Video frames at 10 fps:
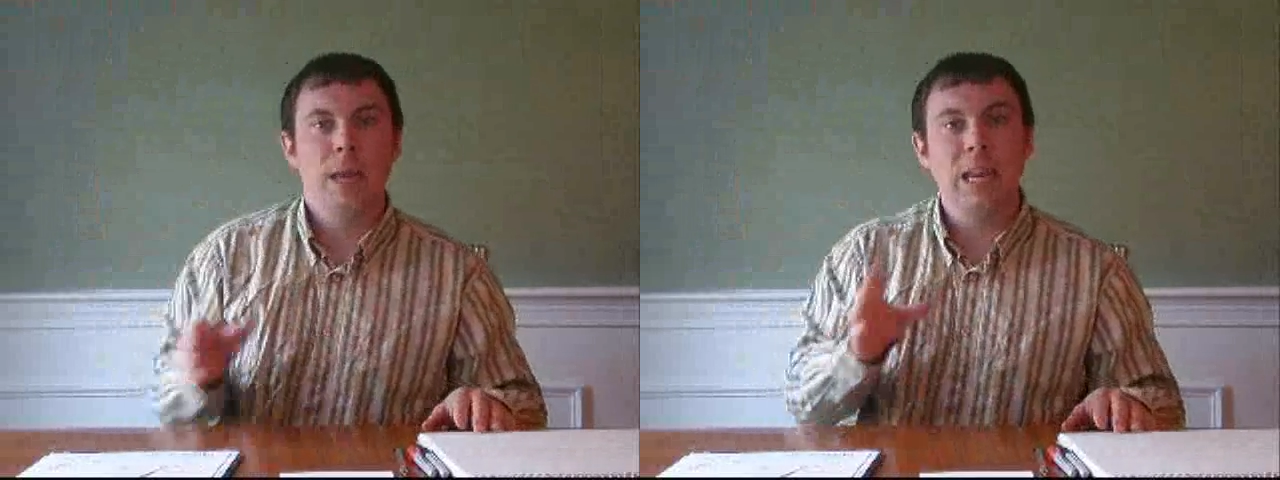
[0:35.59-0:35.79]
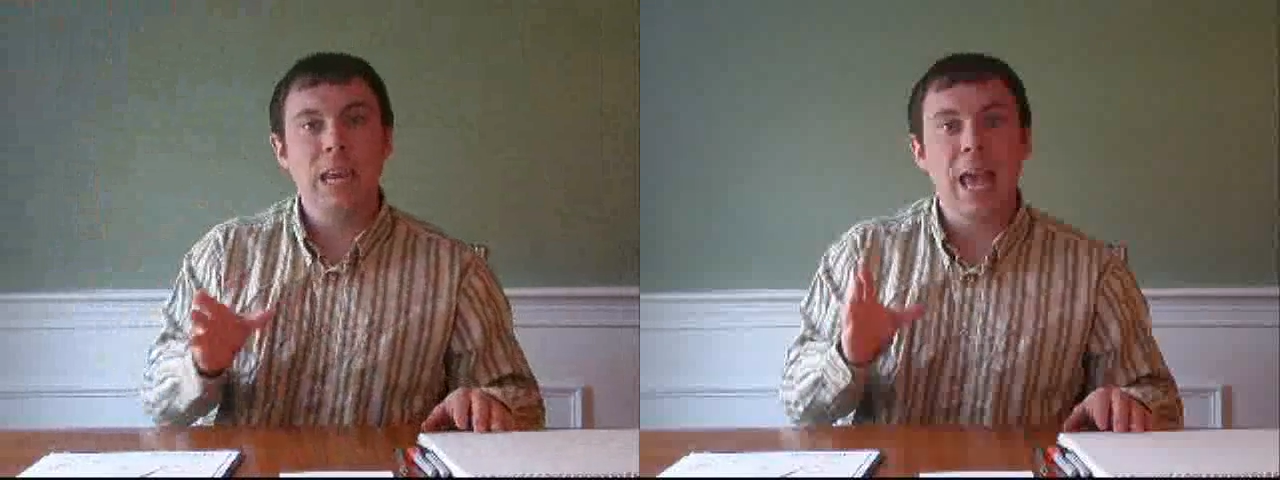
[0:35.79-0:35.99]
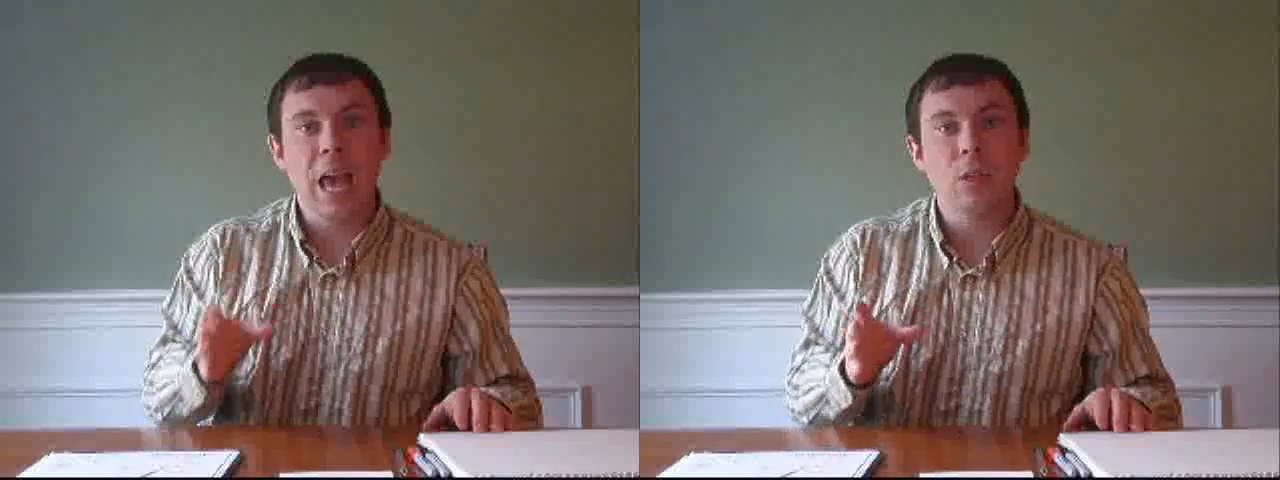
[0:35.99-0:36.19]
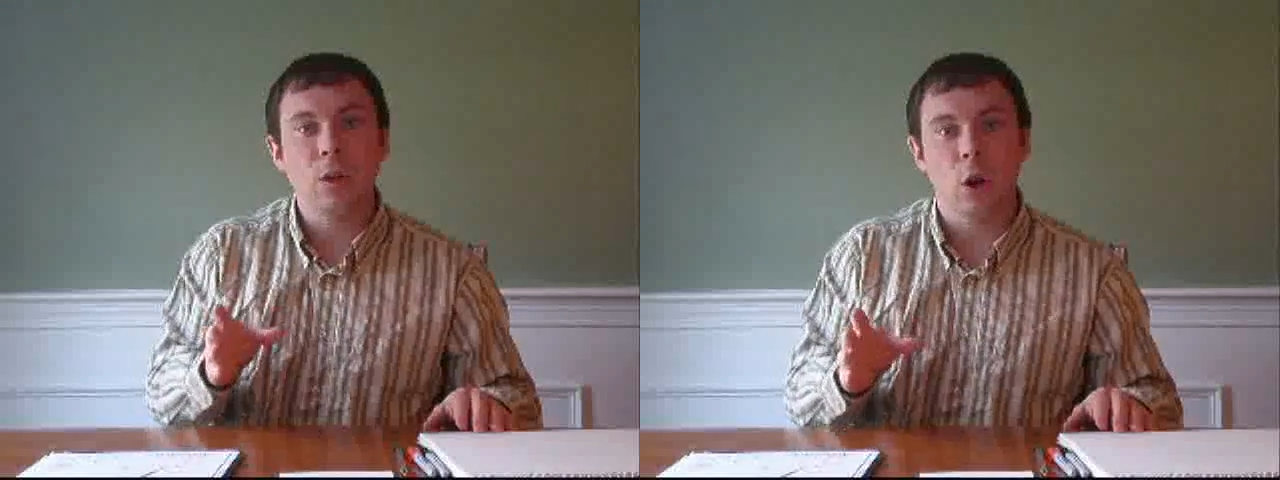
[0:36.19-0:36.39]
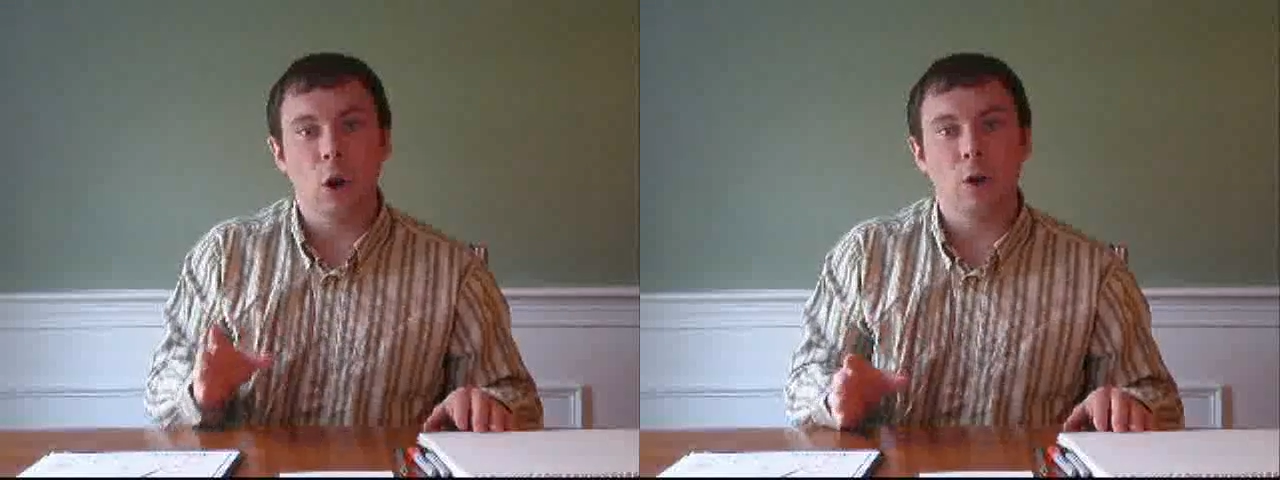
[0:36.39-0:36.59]
By getting ahead
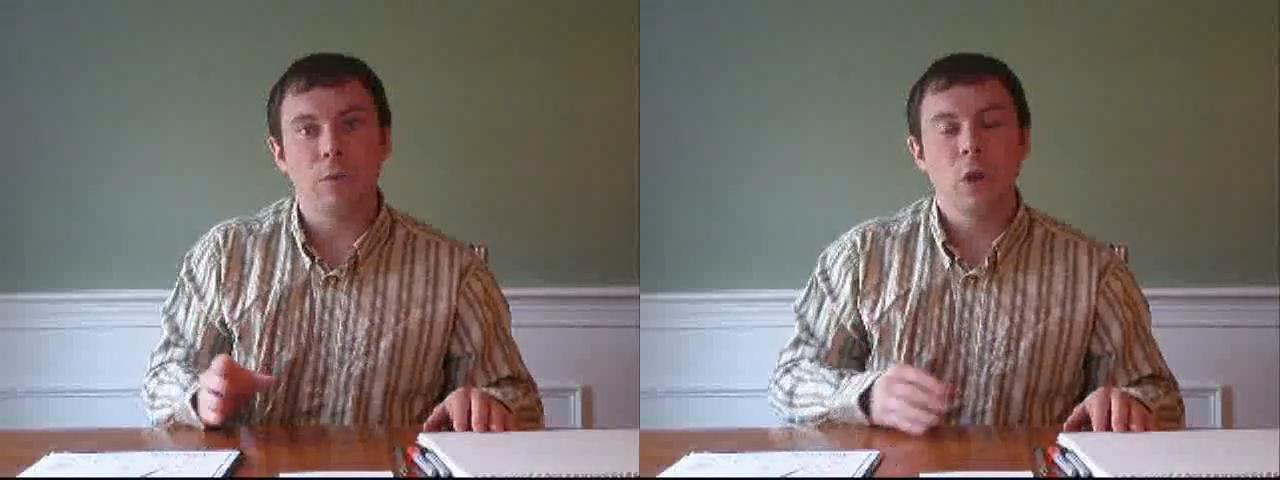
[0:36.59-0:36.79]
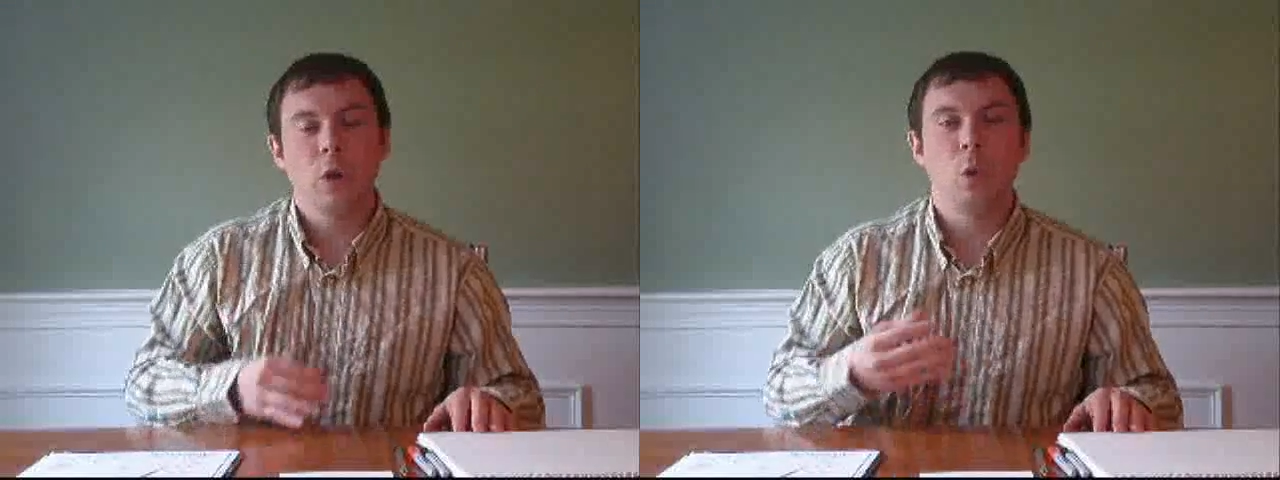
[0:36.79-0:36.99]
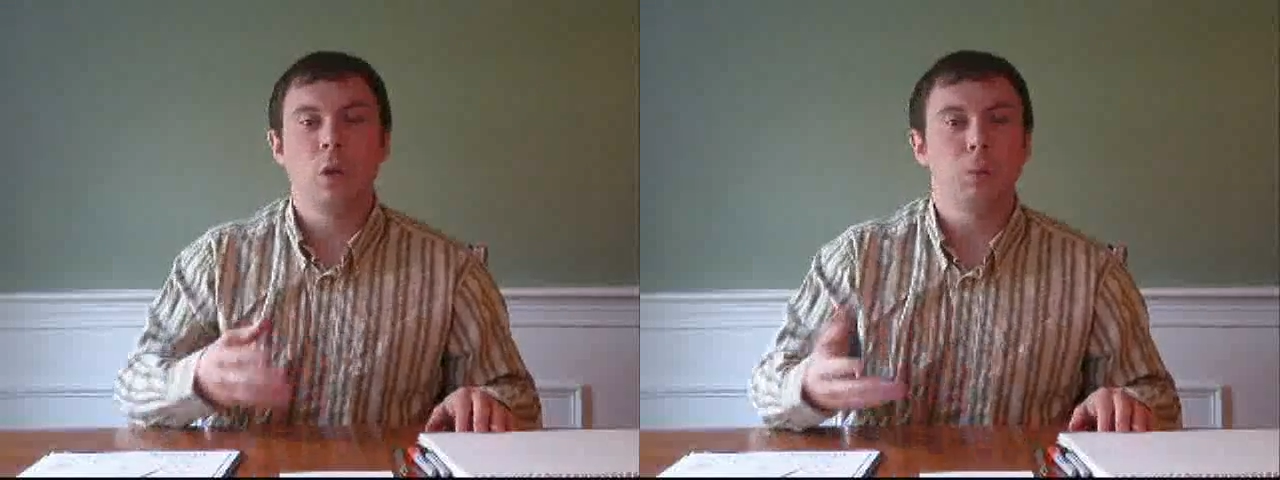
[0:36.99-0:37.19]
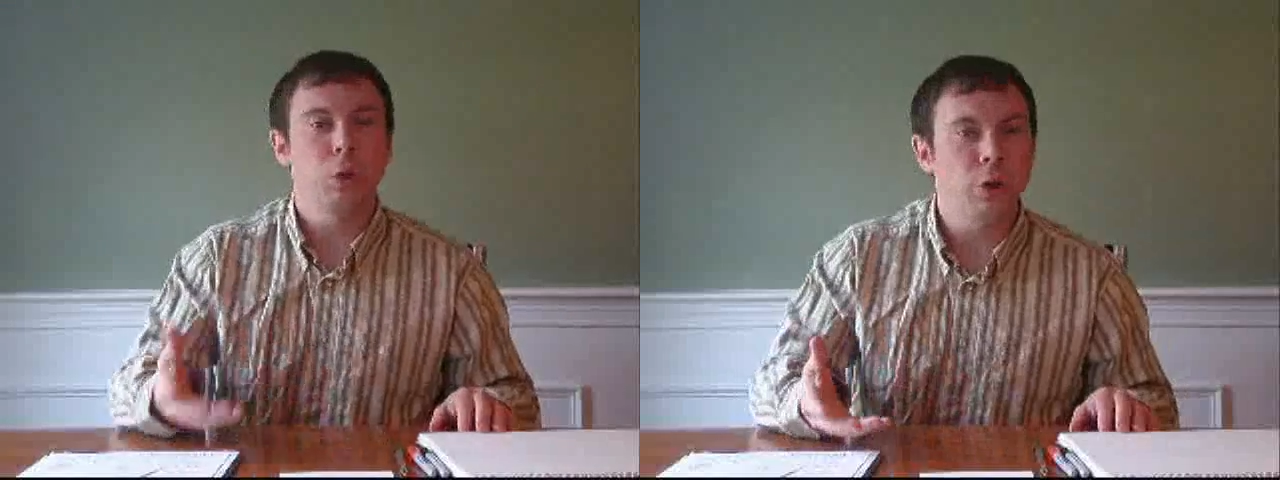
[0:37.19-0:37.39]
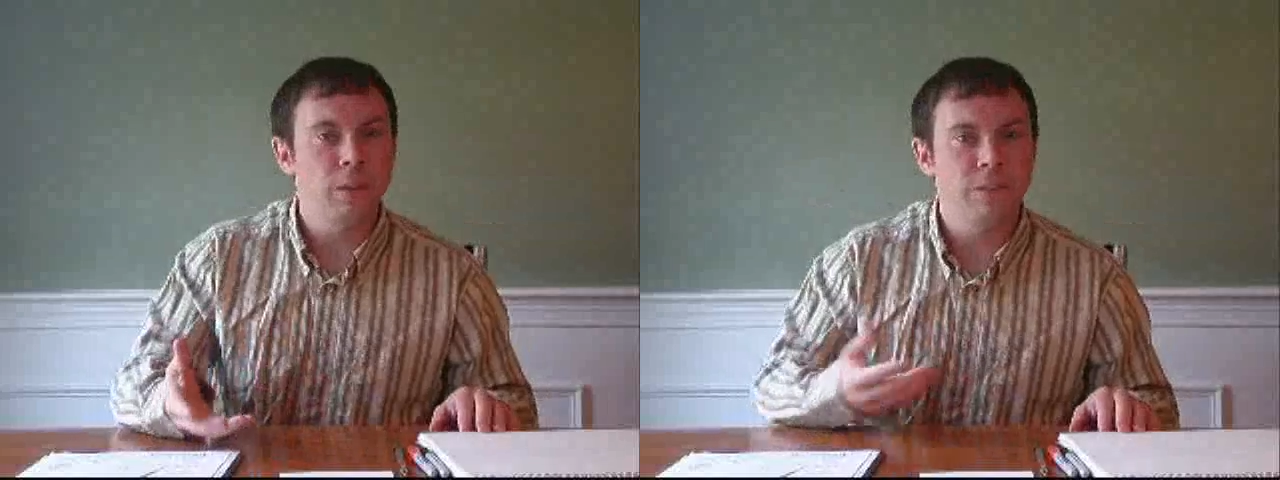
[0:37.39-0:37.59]
of the curve, you end
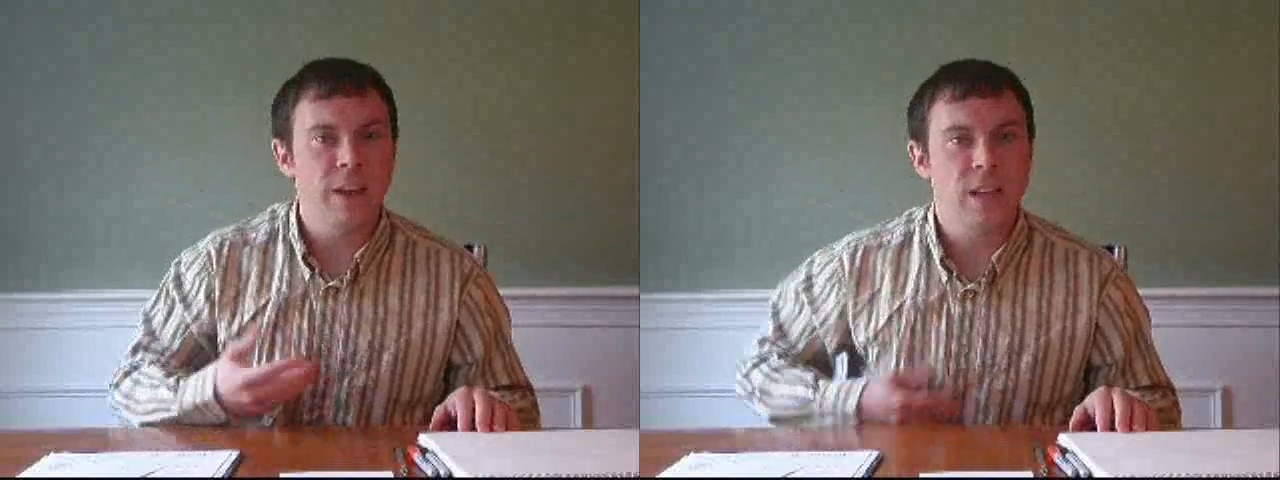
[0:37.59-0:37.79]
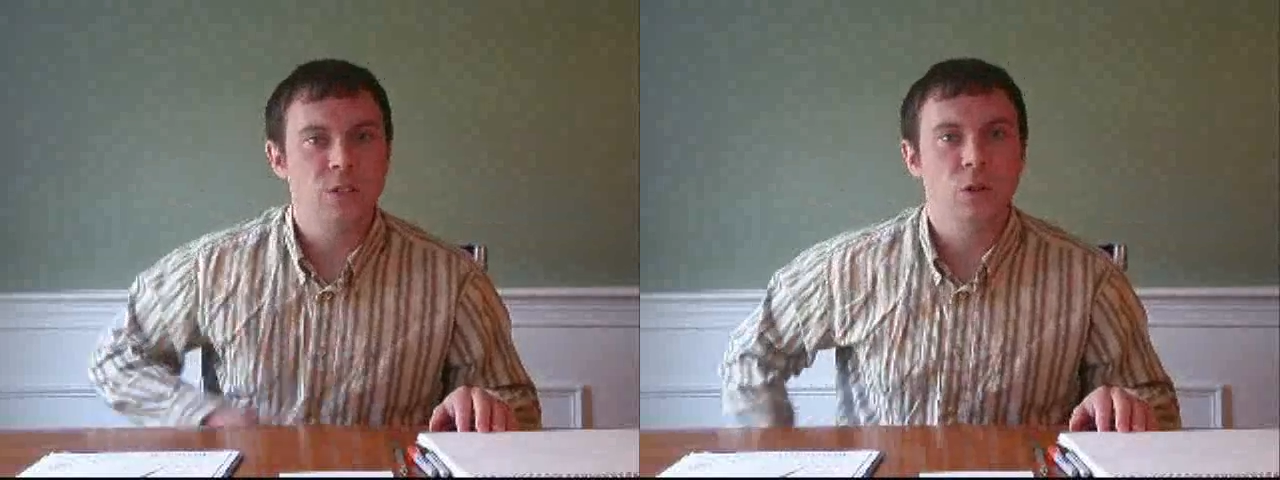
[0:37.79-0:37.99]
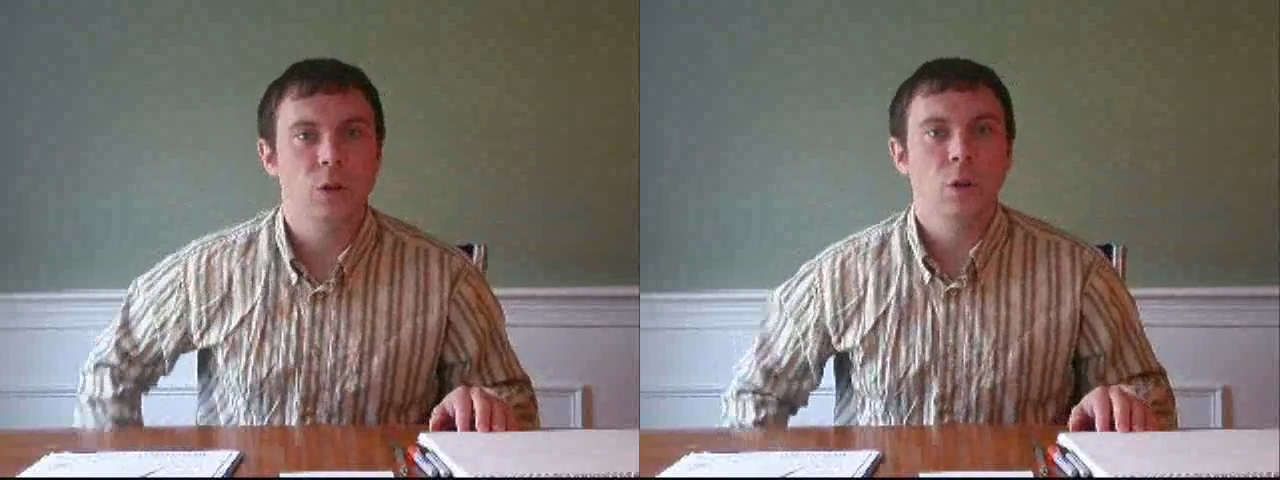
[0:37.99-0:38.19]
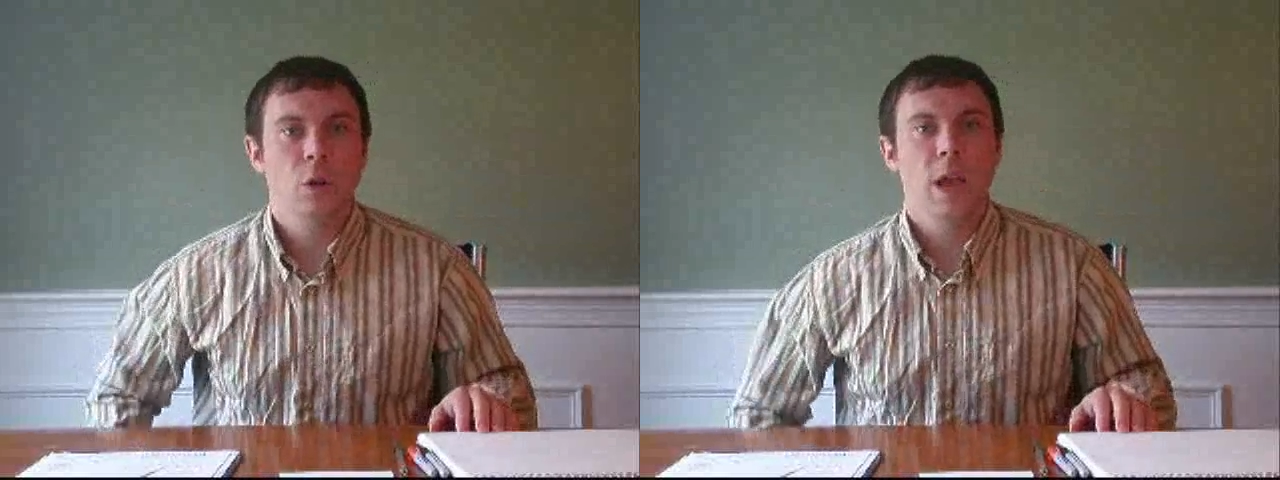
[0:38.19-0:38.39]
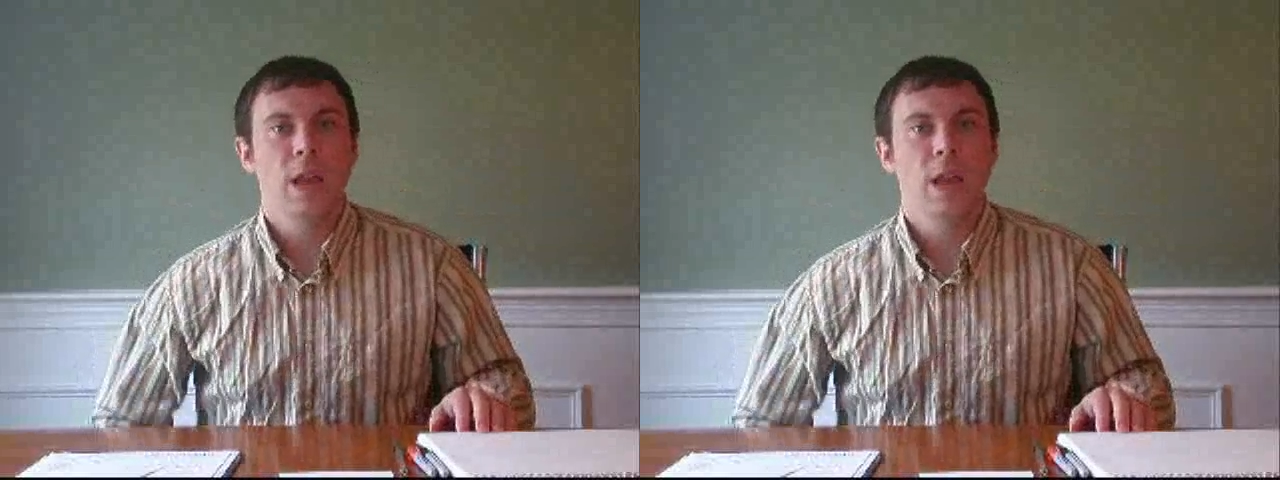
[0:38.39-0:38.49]
up learning faster,